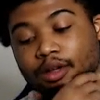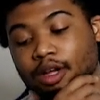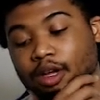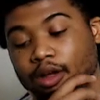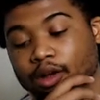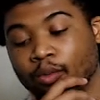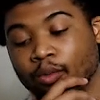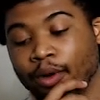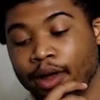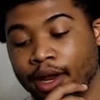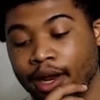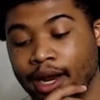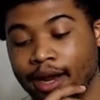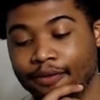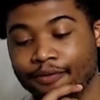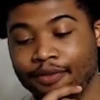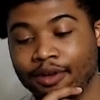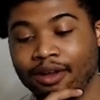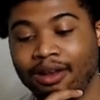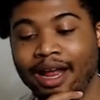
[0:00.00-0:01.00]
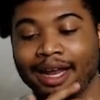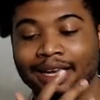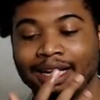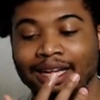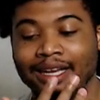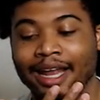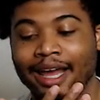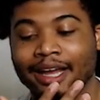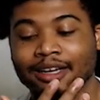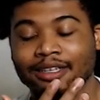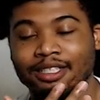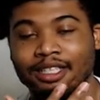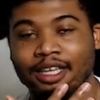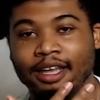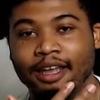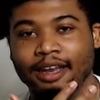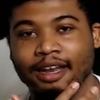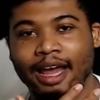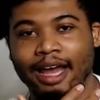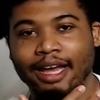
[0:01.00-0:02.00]
When I feel like the Lakers
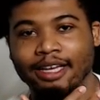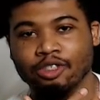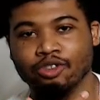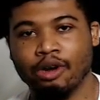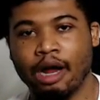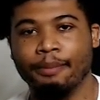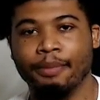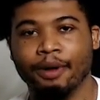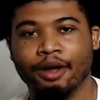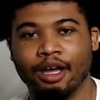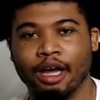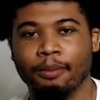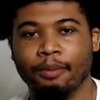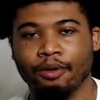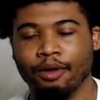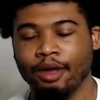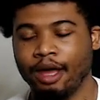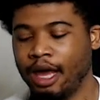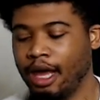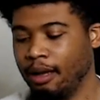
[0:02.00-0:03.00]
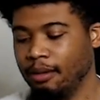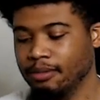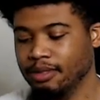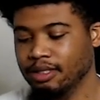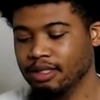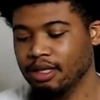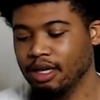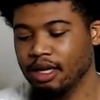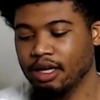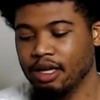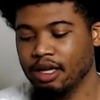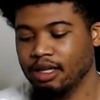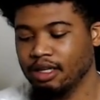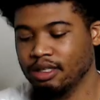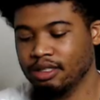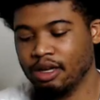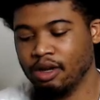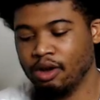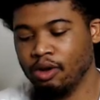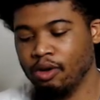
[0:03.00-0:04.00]
can like drop a couple games.
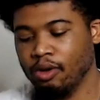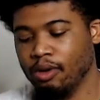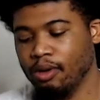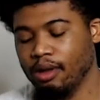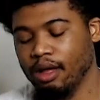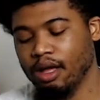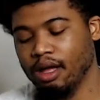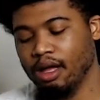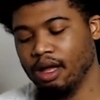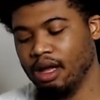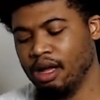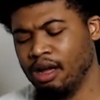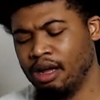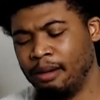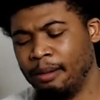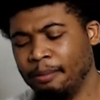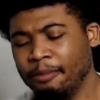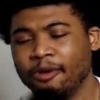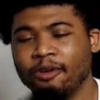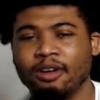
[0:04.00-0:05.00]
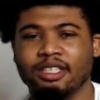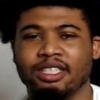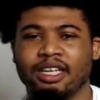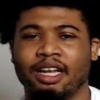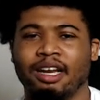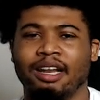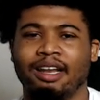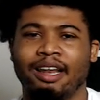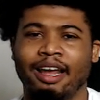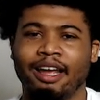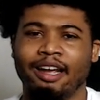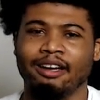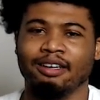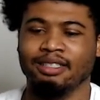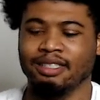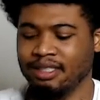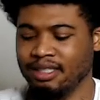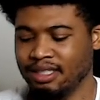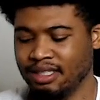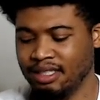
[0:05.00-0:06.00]
So I'm going to say the Lakers
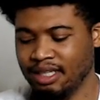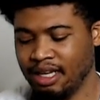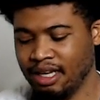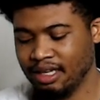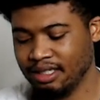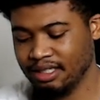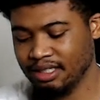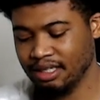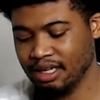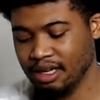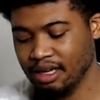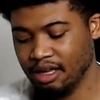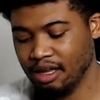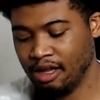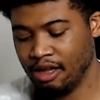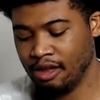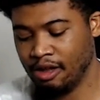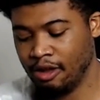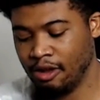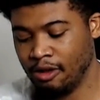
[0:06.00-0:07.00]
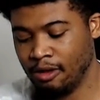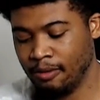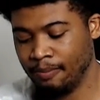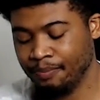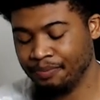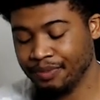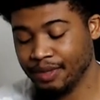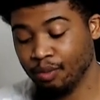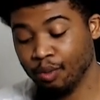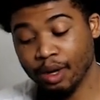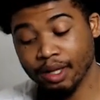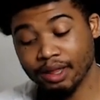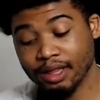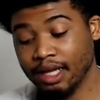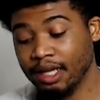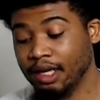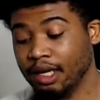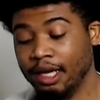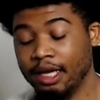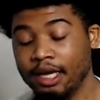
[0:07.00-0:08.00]
in 6. One thing
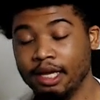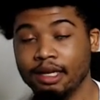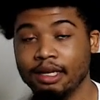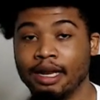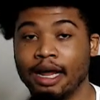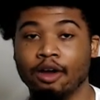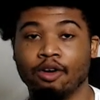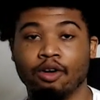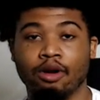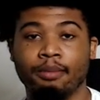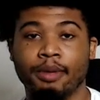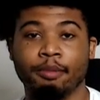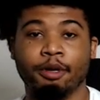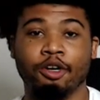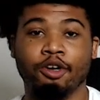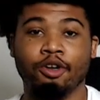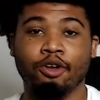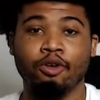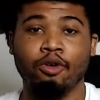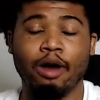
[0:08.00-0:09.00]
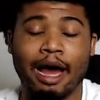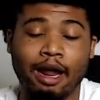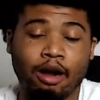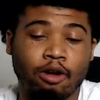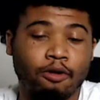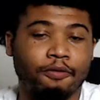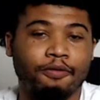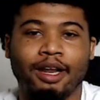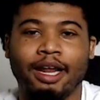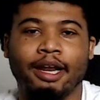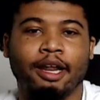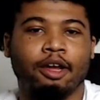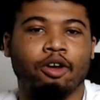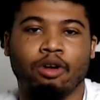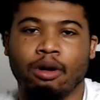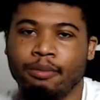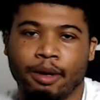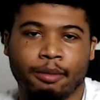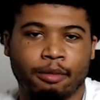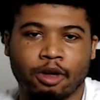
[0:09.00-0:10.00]
the Heat not going to be able to do, I don't feel like they're going to
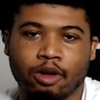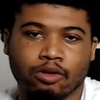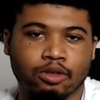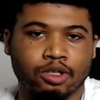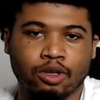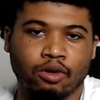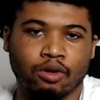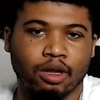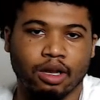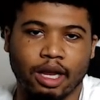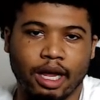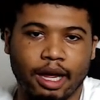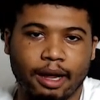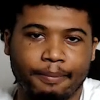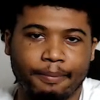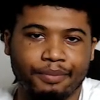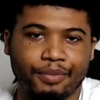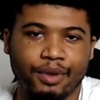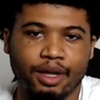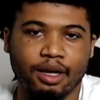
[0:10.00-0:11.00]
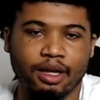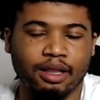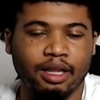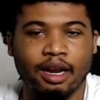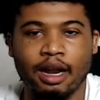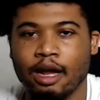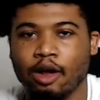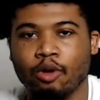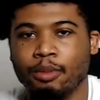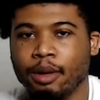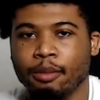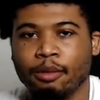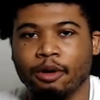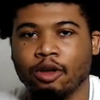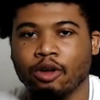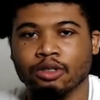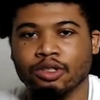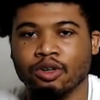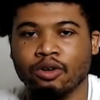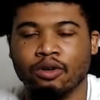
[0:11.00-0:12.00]
be able to go zone a lot. They're not going to be able to
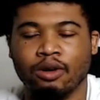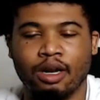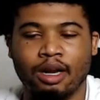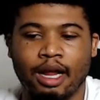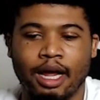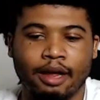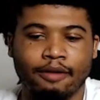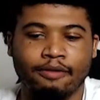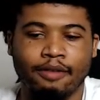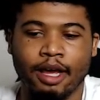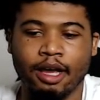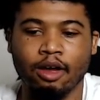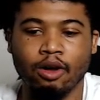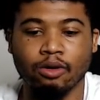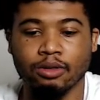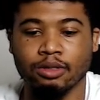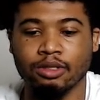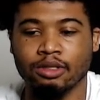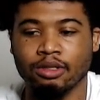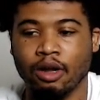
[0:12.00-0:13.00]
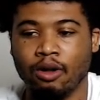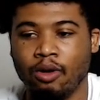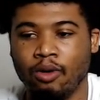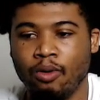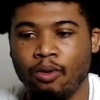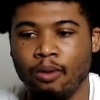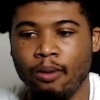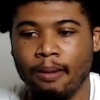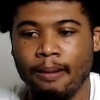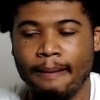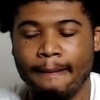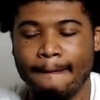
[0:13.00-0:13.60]
go zone a lot. If they go zone,